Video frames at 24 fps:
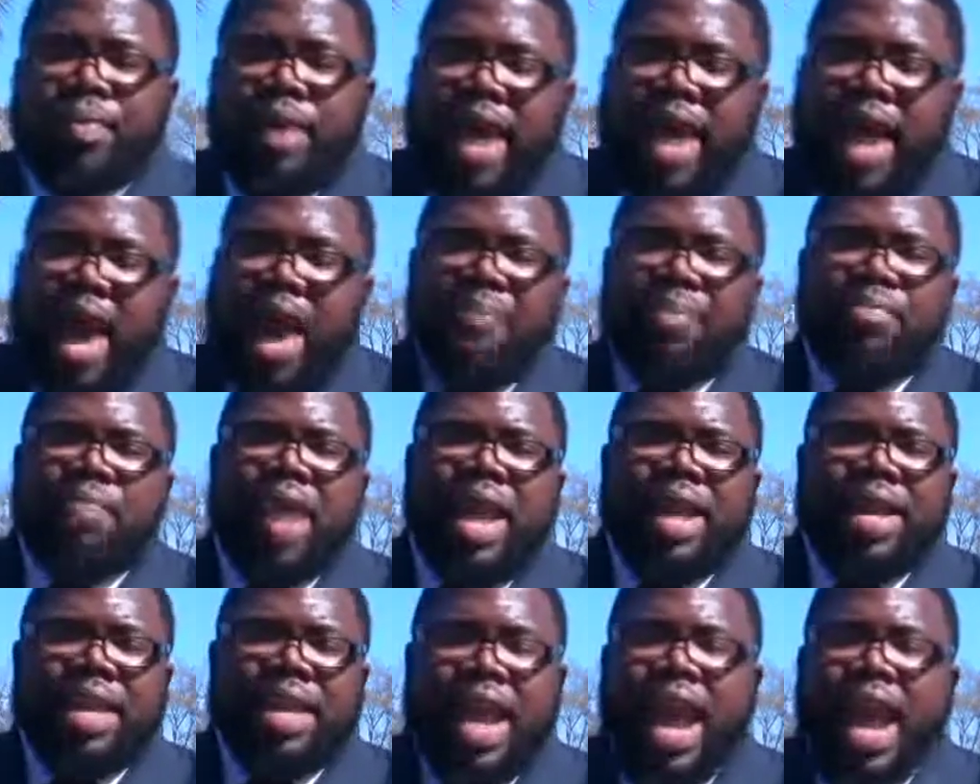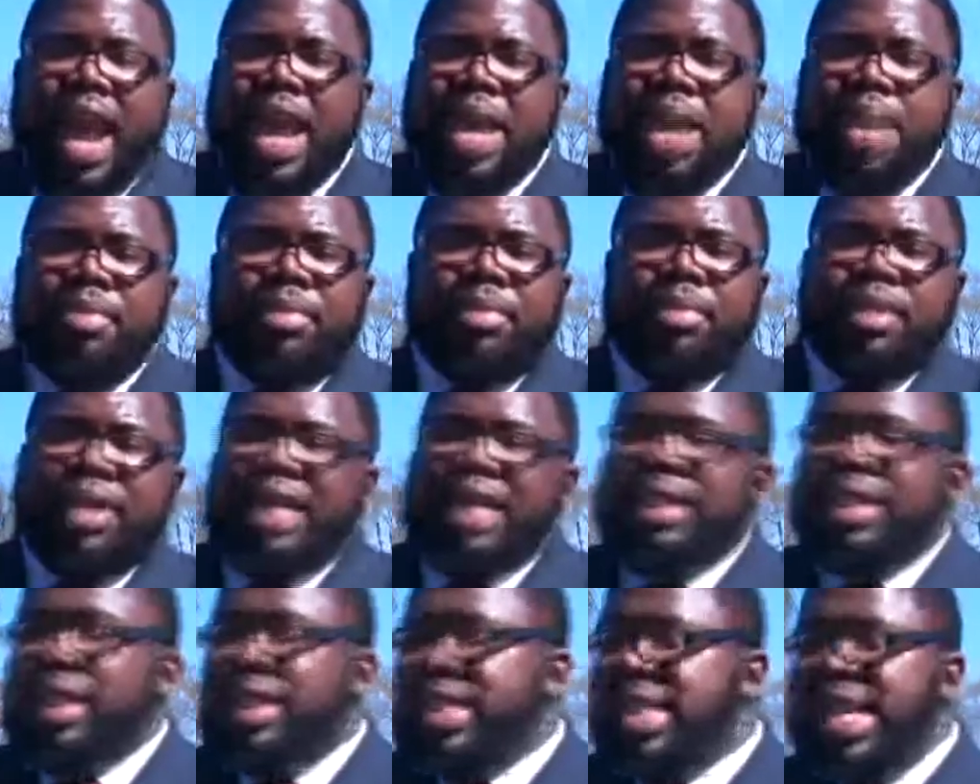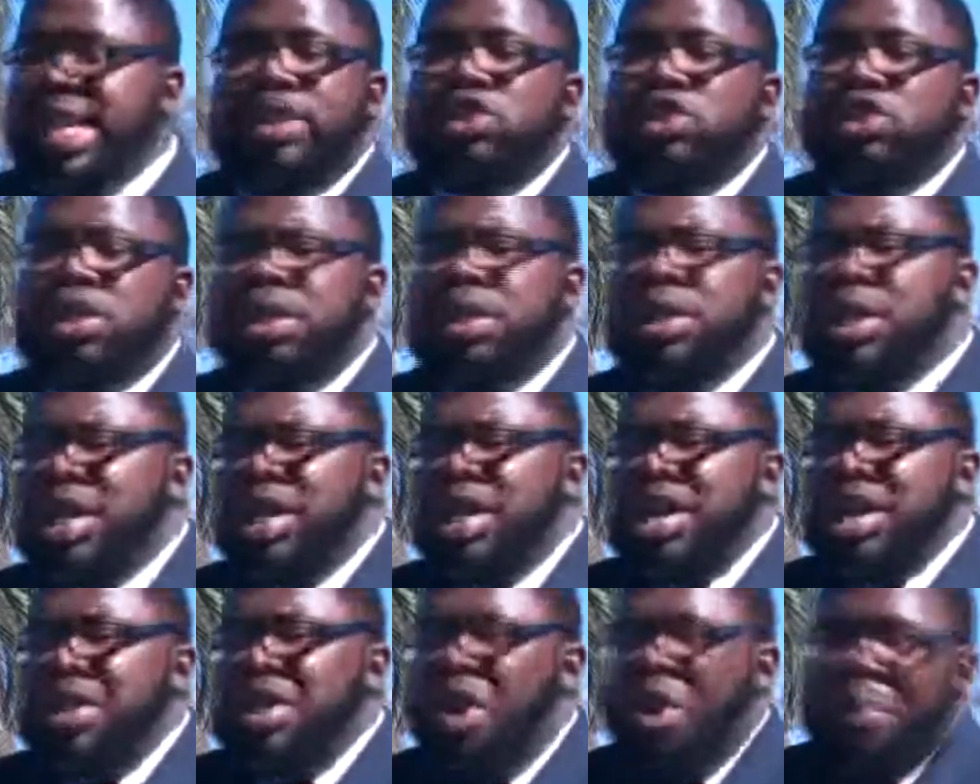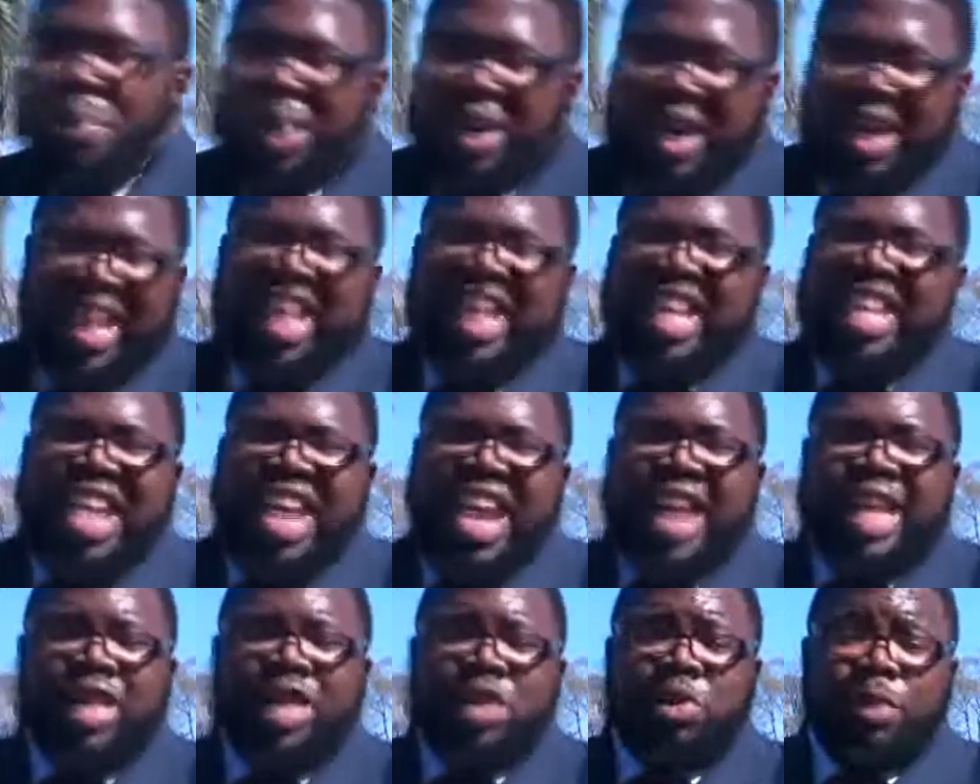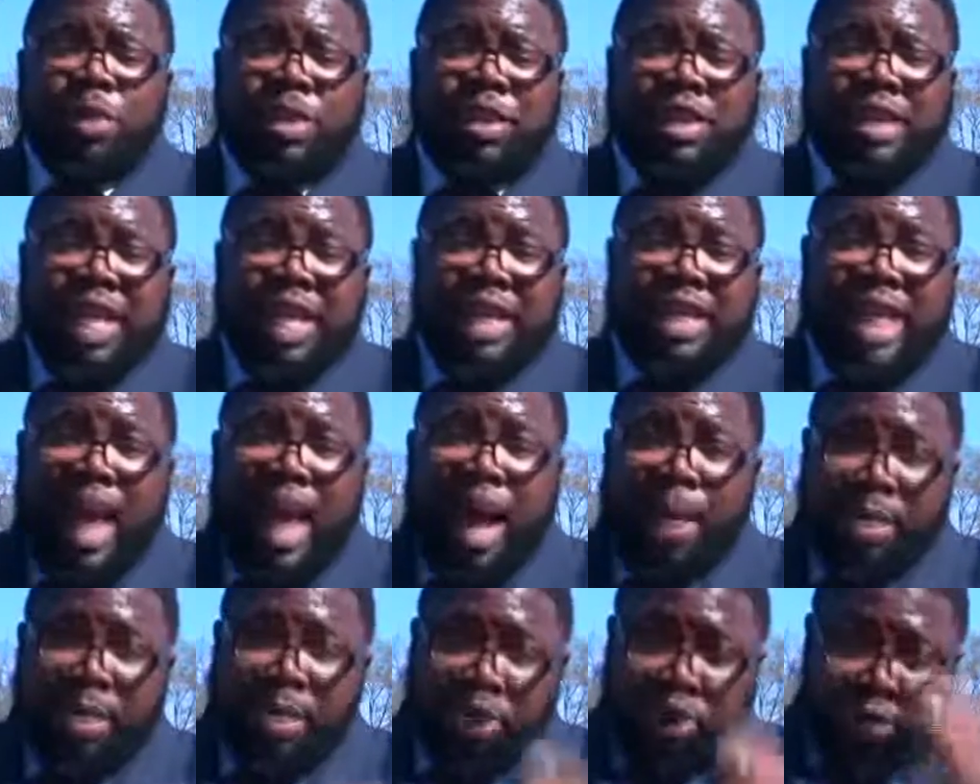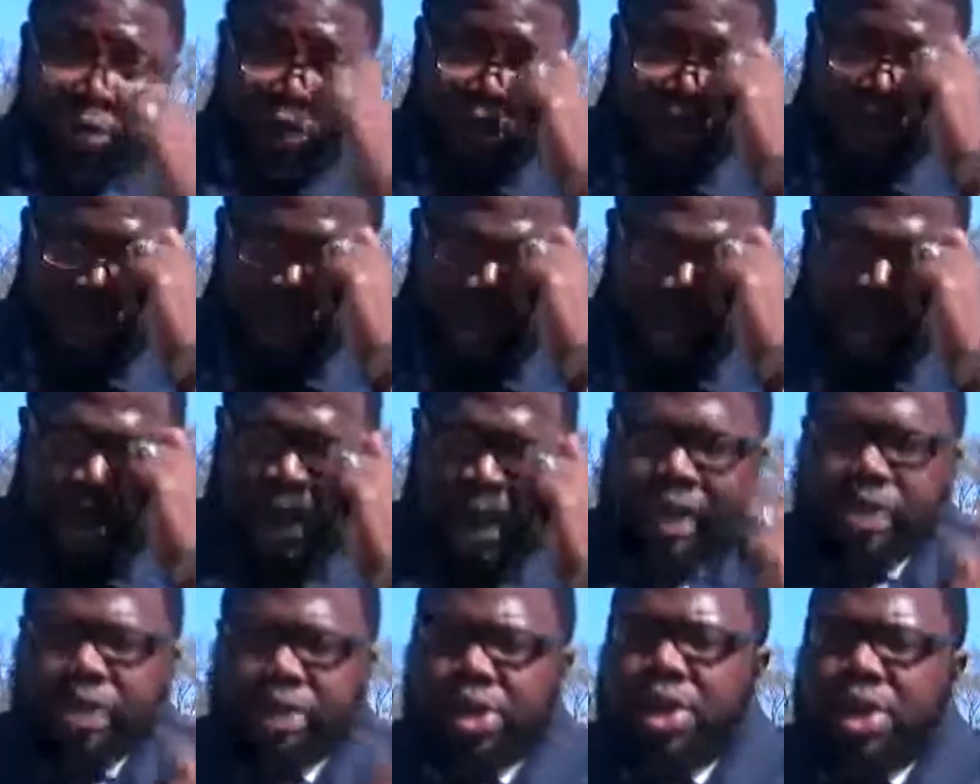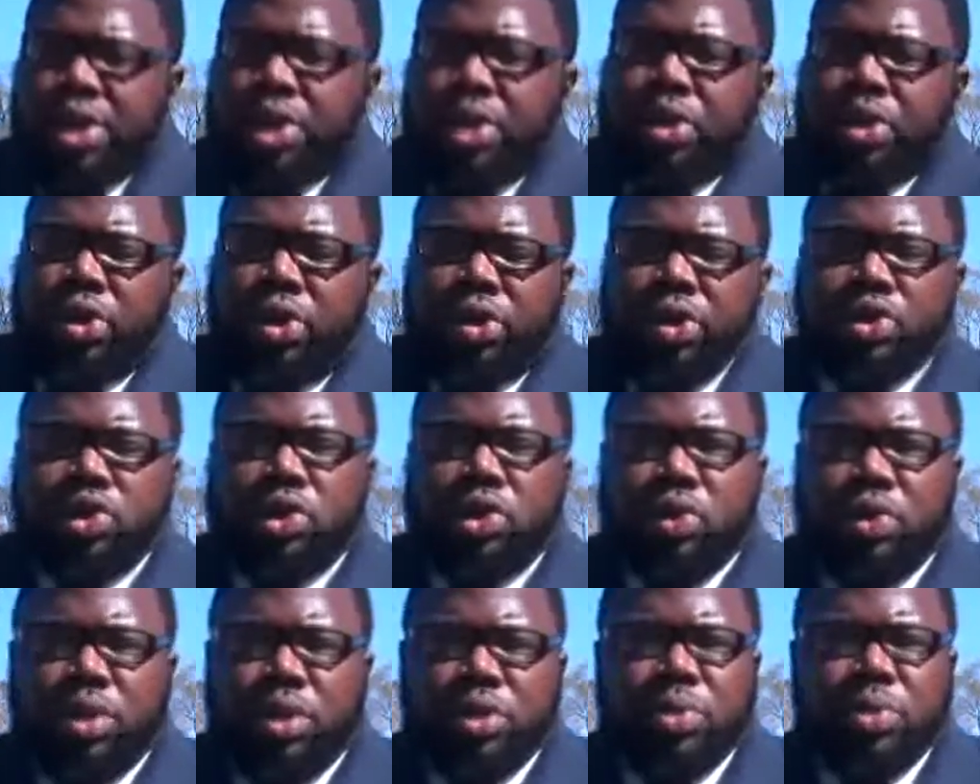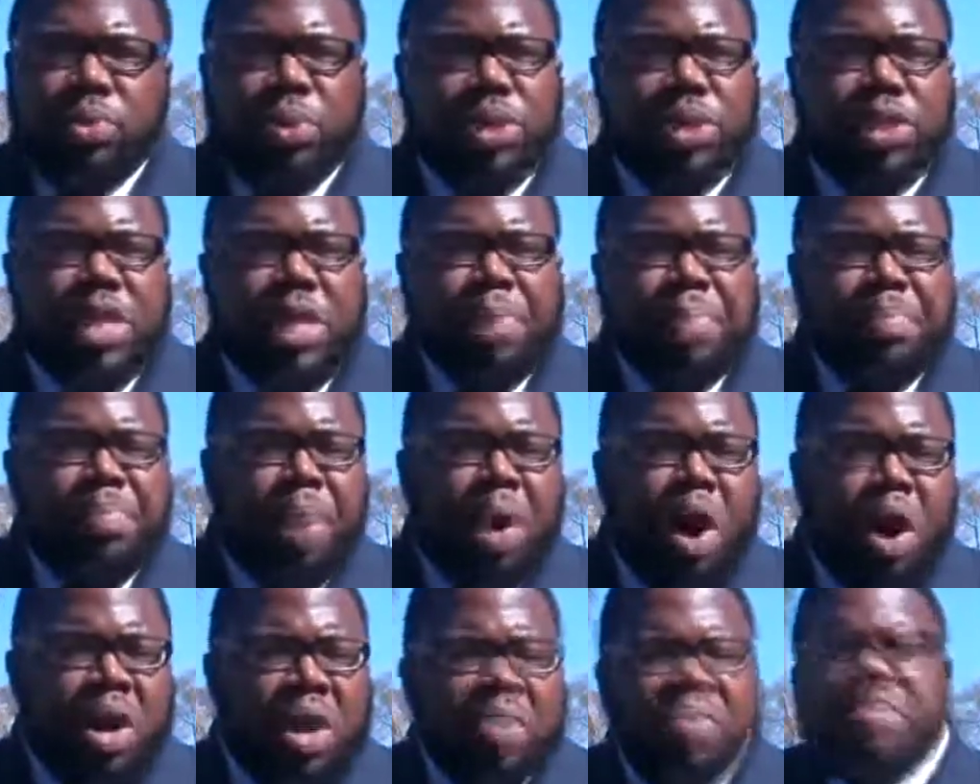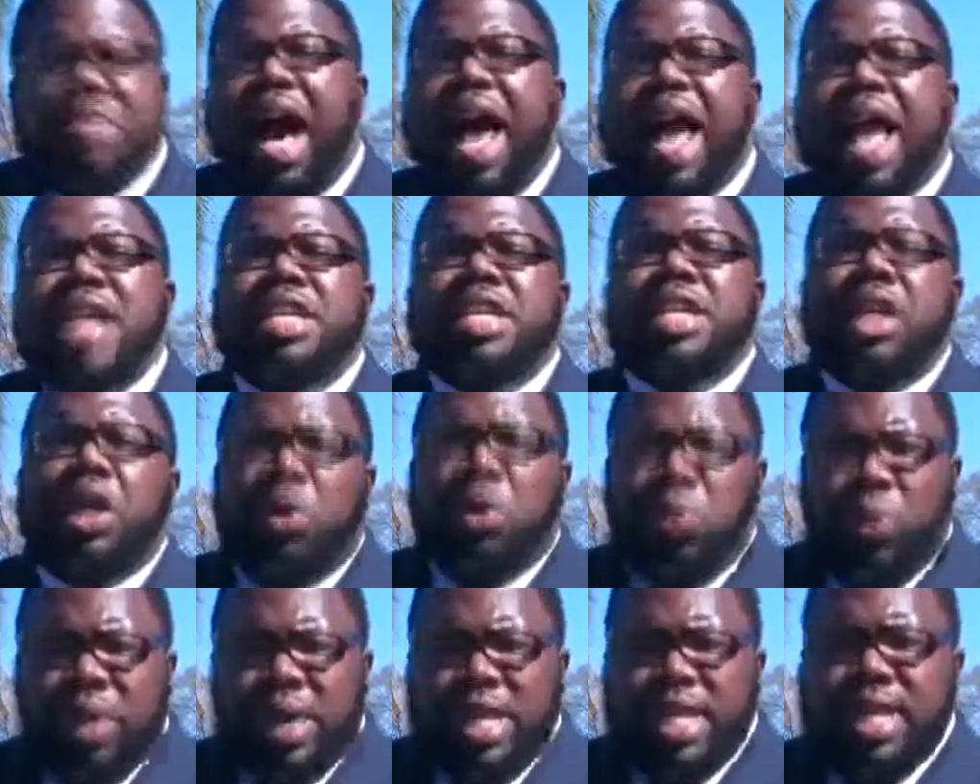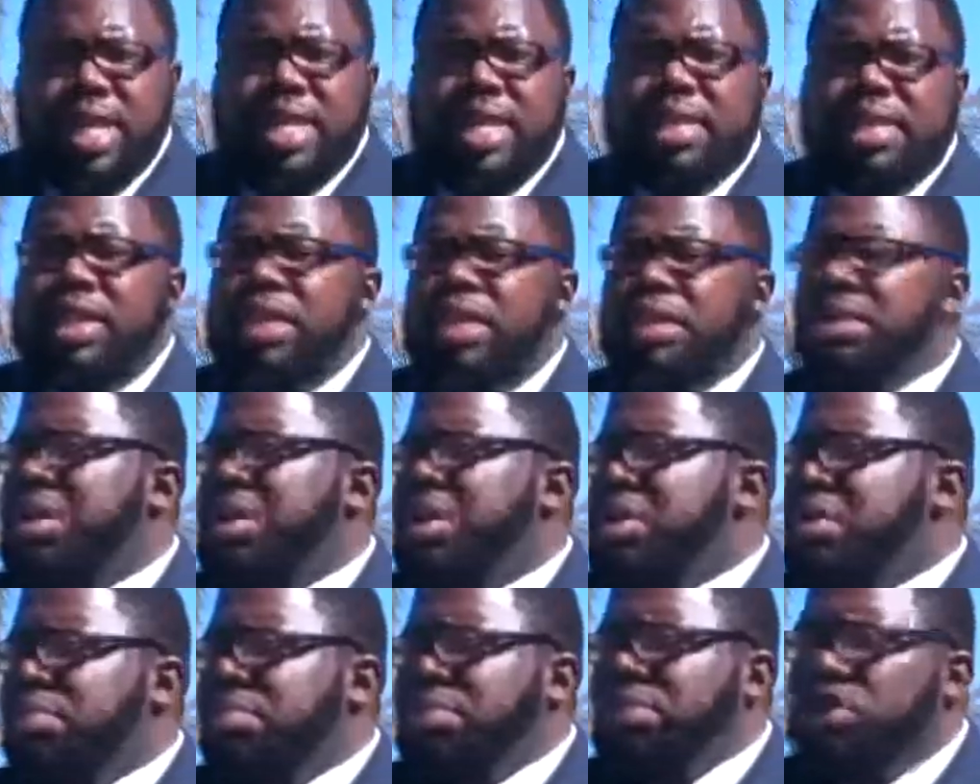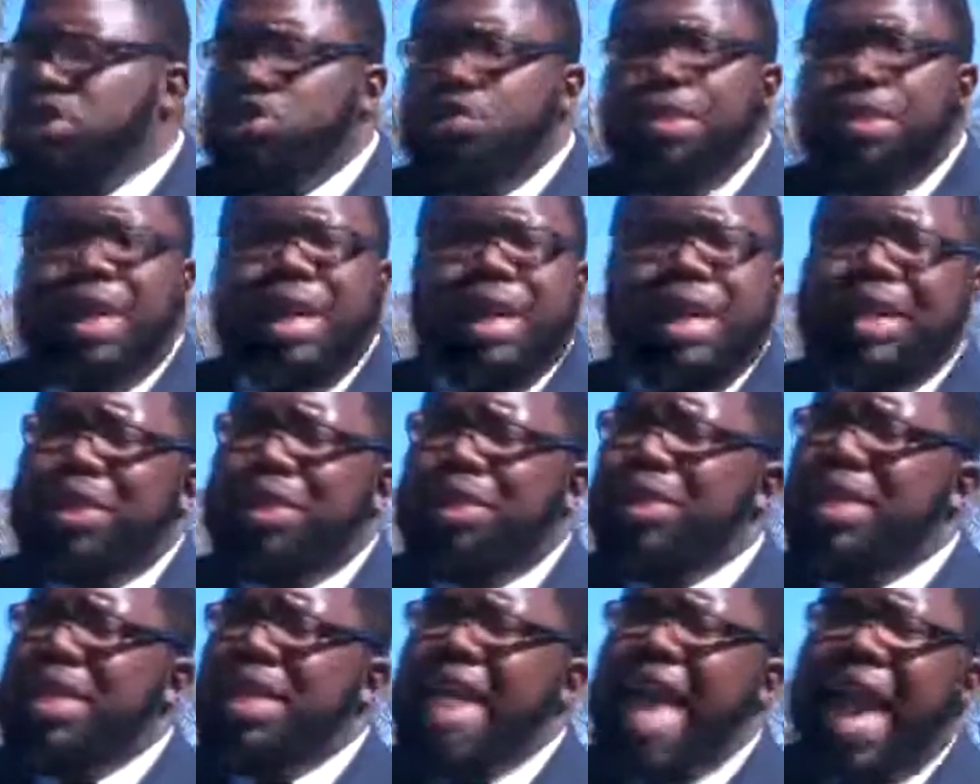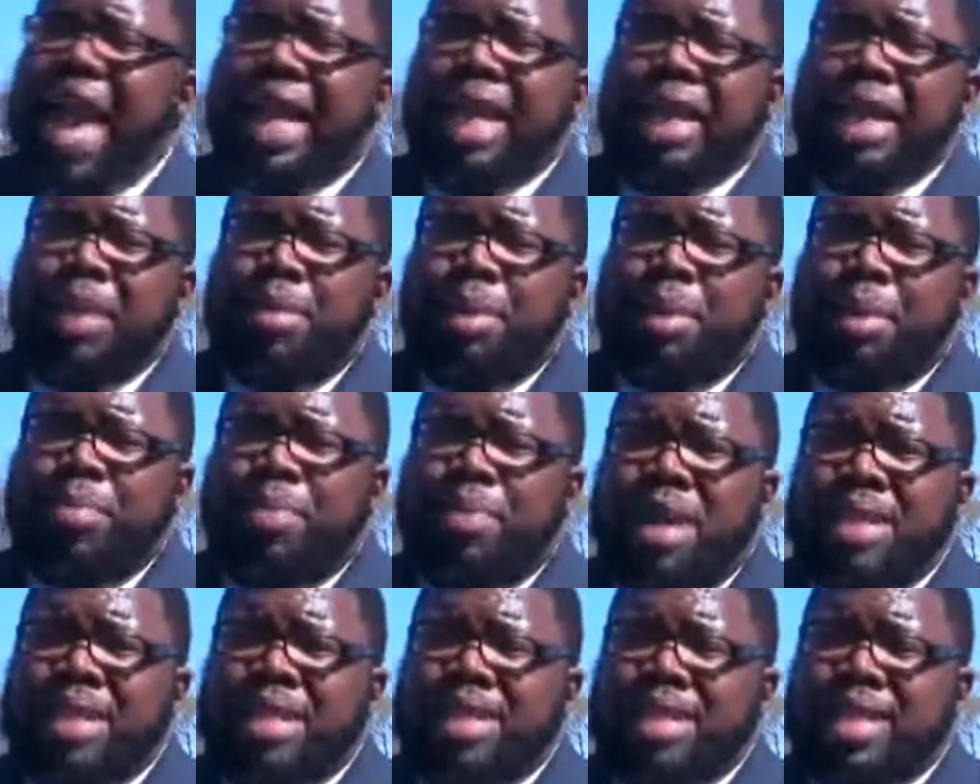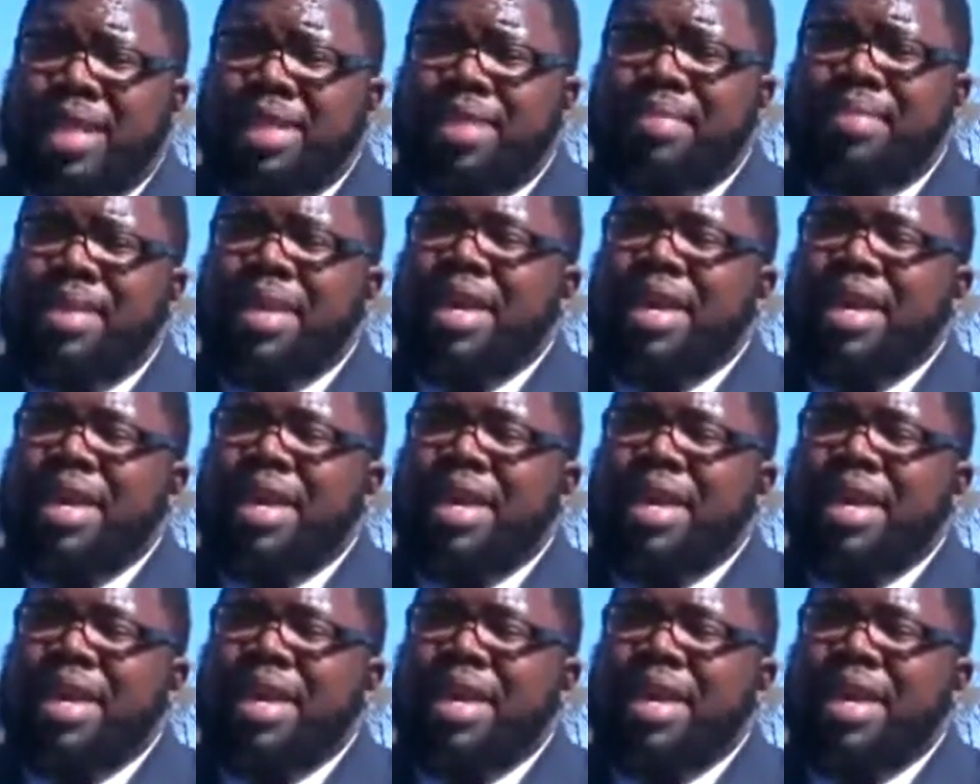have that name designation, but connected with St. Thomas Christian College. Your students receive bona fide degrees and matriculate through the academic process.